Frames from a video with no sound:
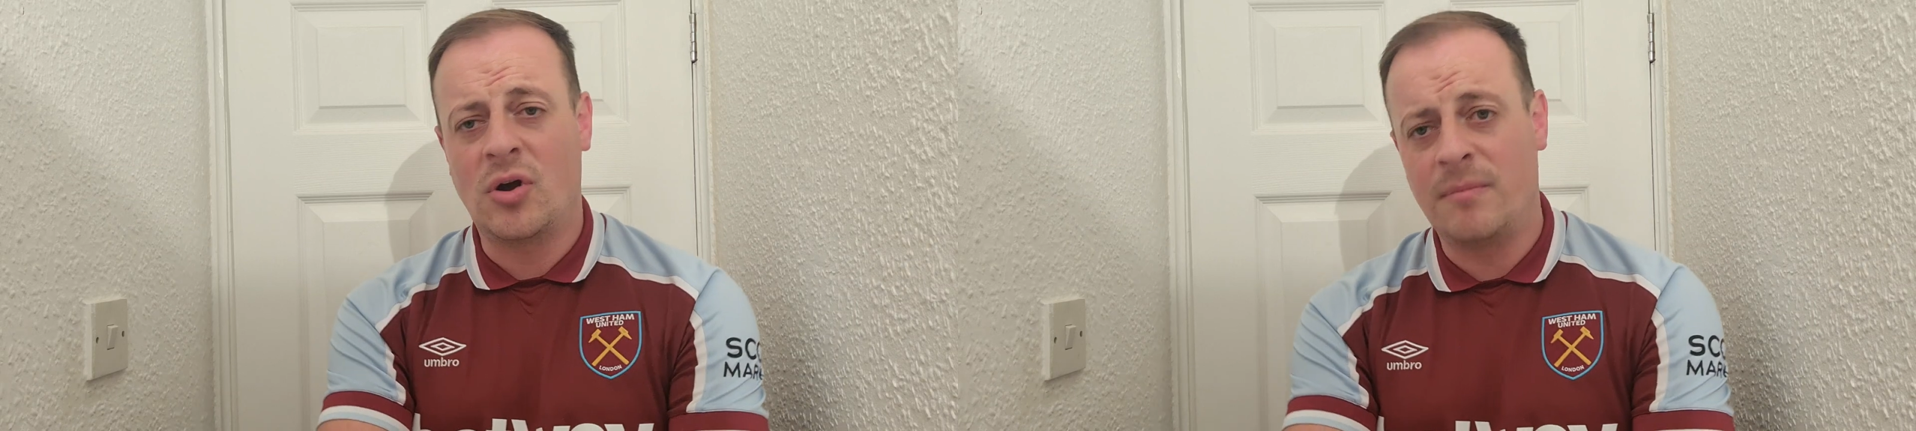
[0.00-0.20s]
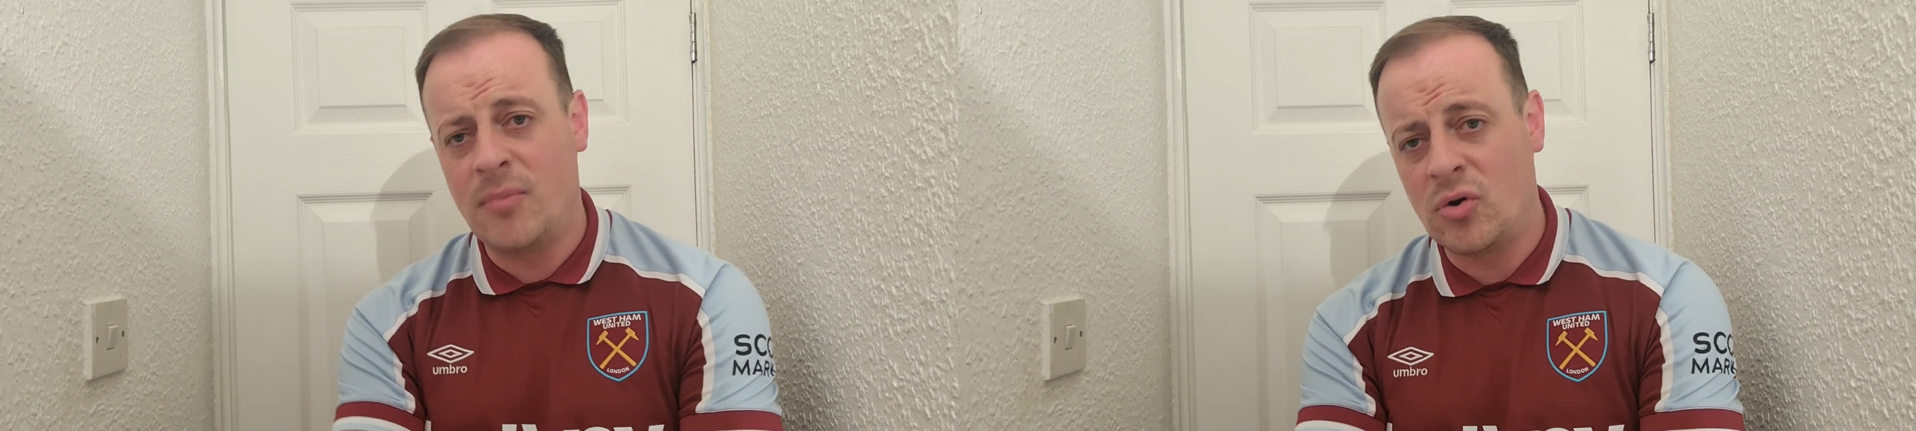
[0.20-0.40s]

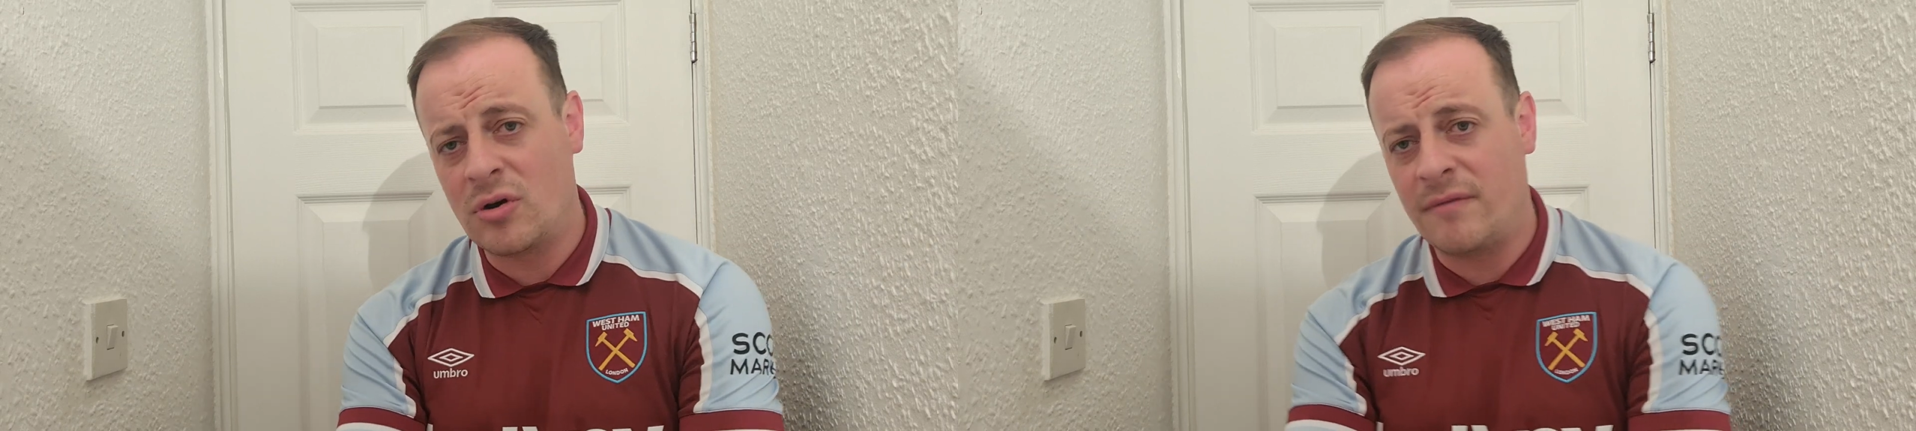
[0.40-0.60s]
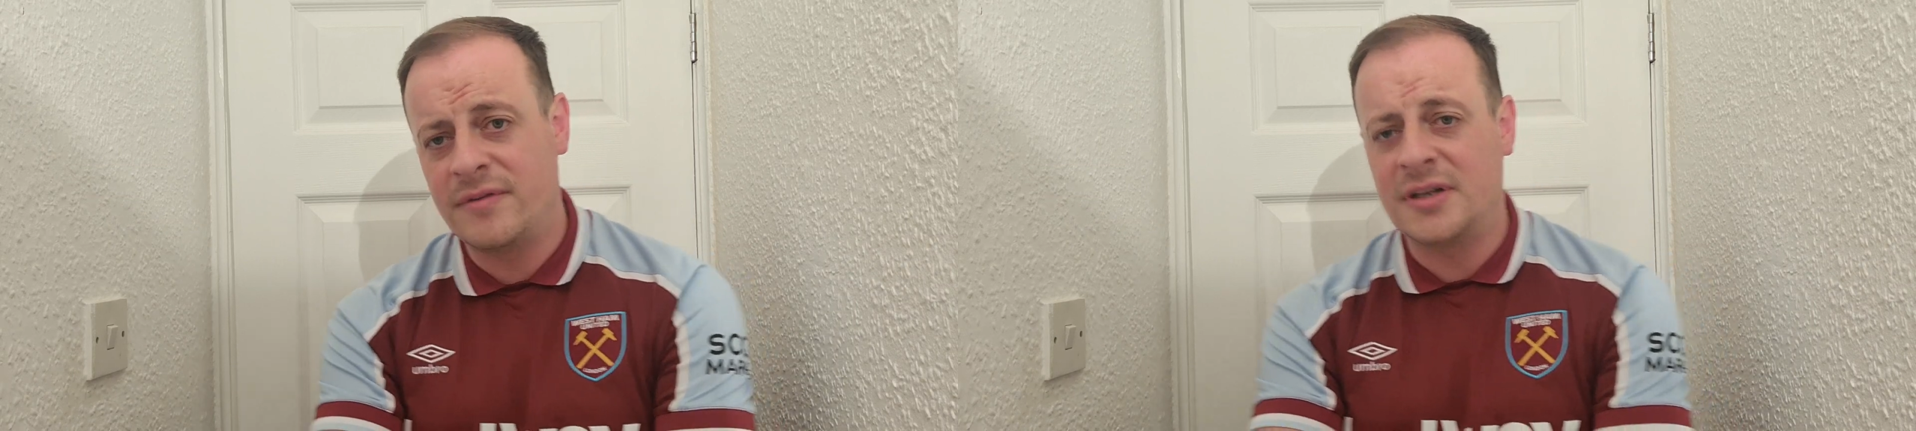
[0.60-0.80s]
I'm more
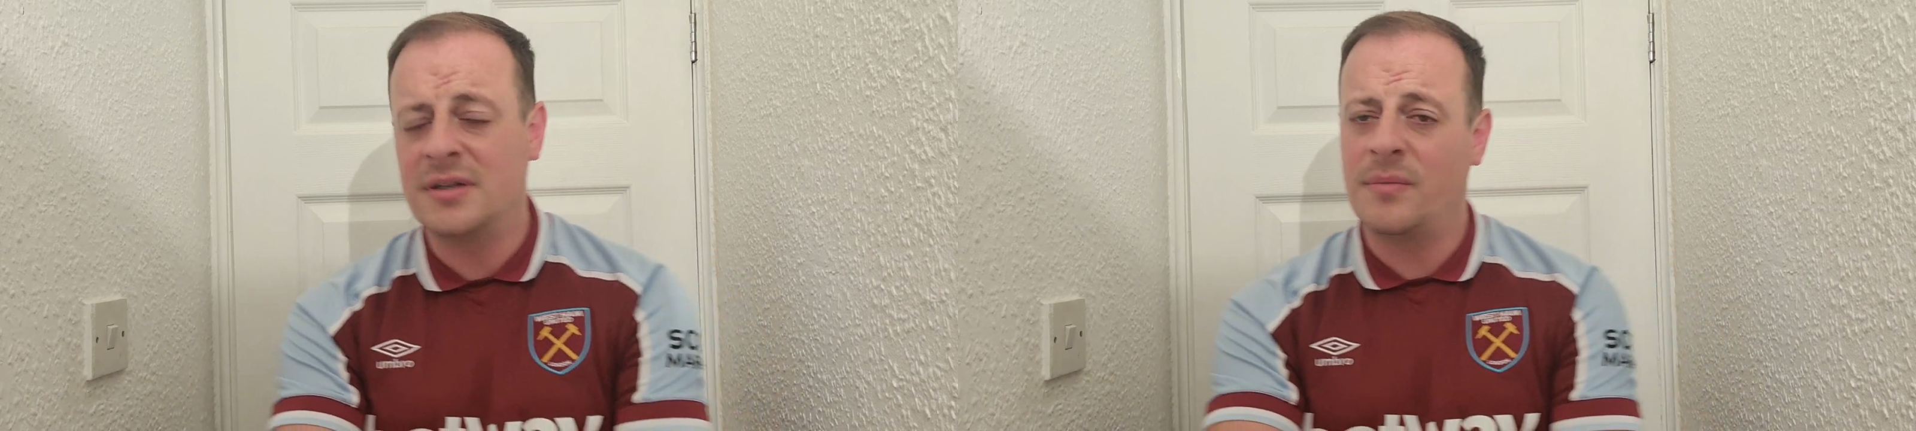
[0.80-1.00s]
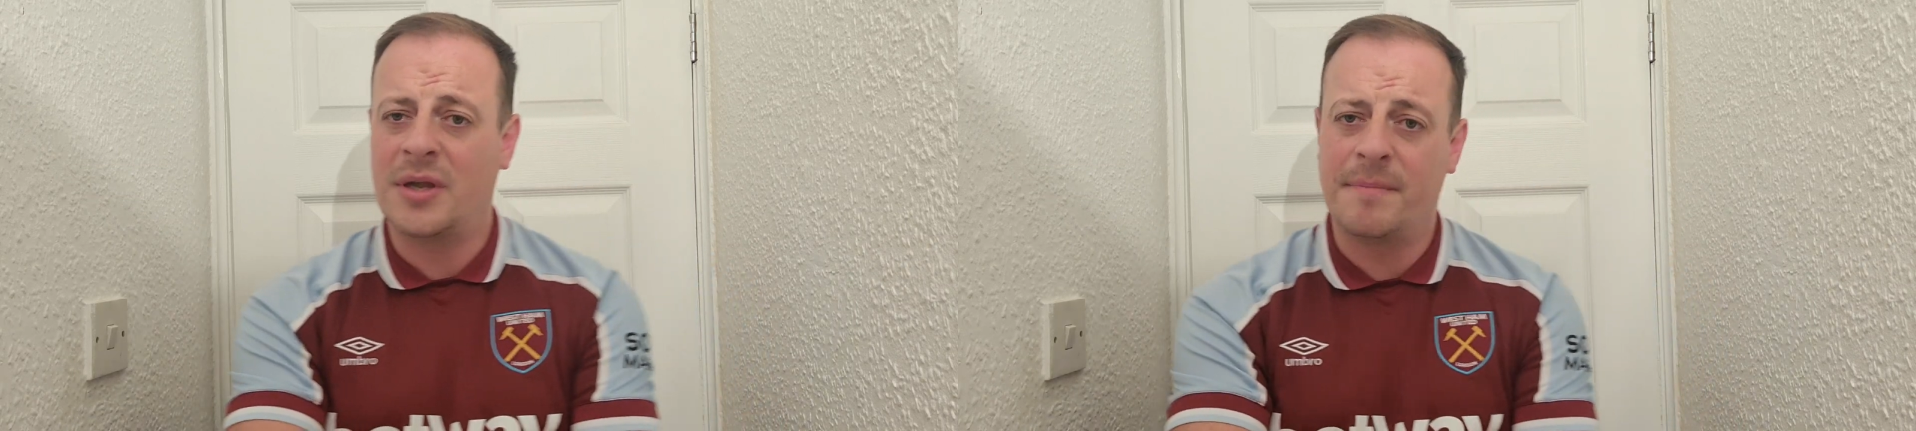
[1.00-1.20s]

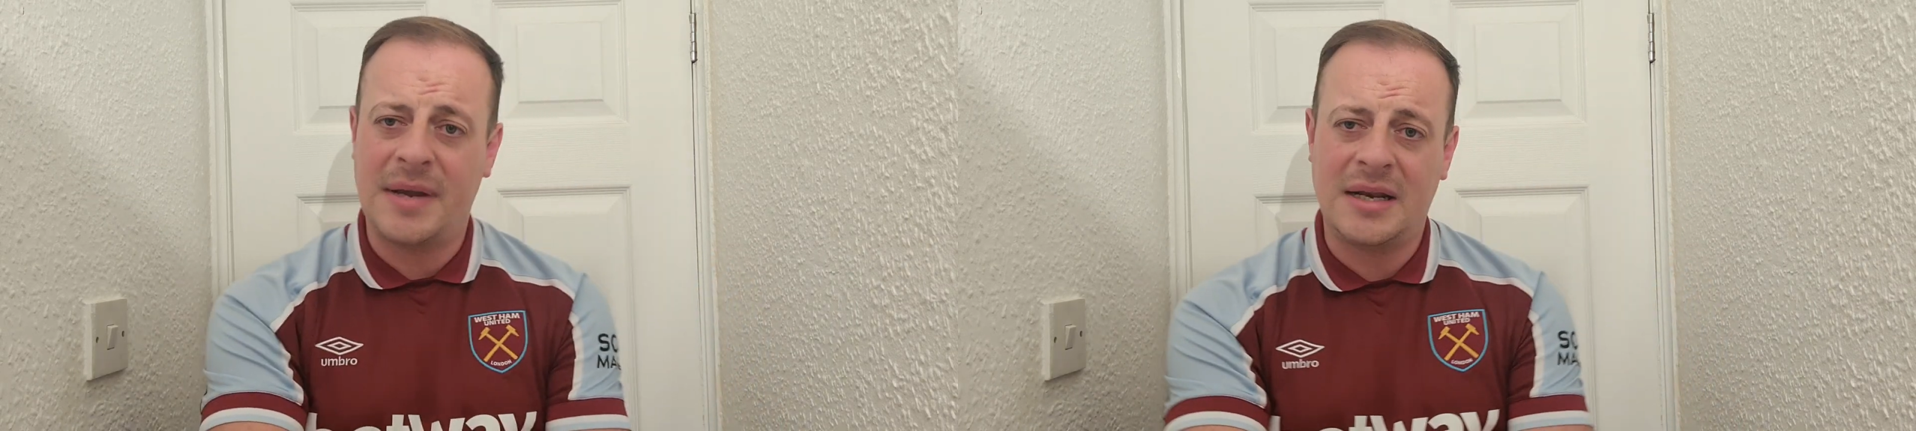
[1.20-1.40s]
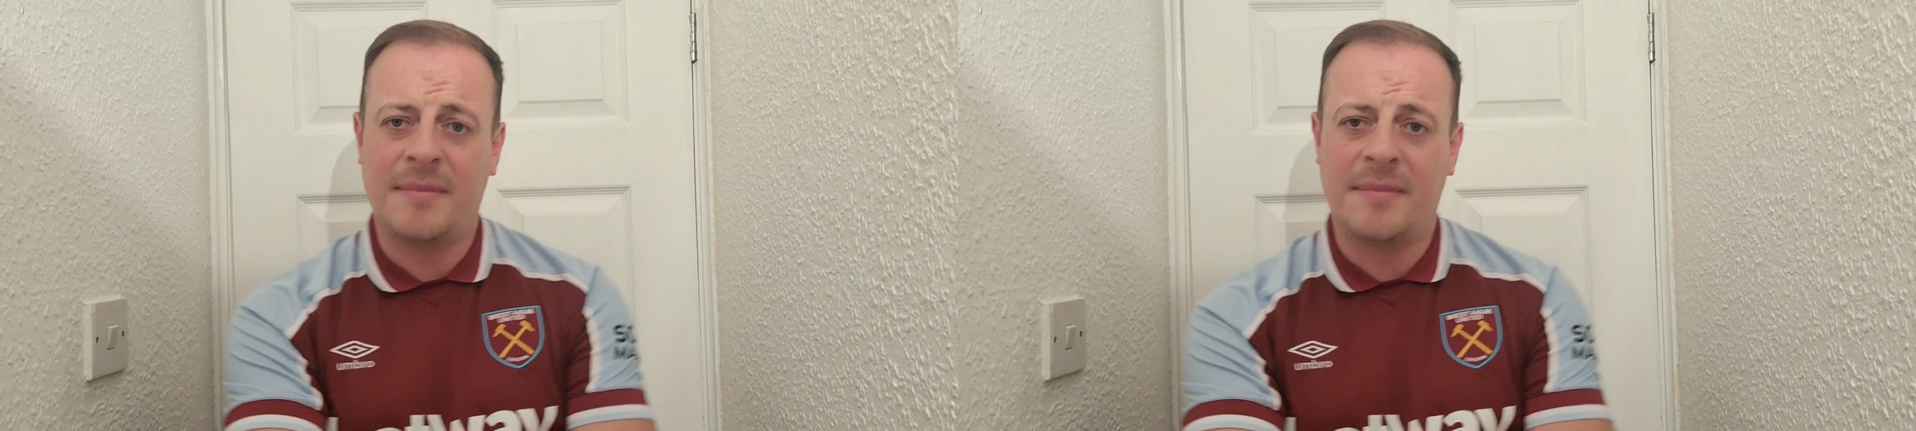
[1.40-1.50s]
confident that we can beat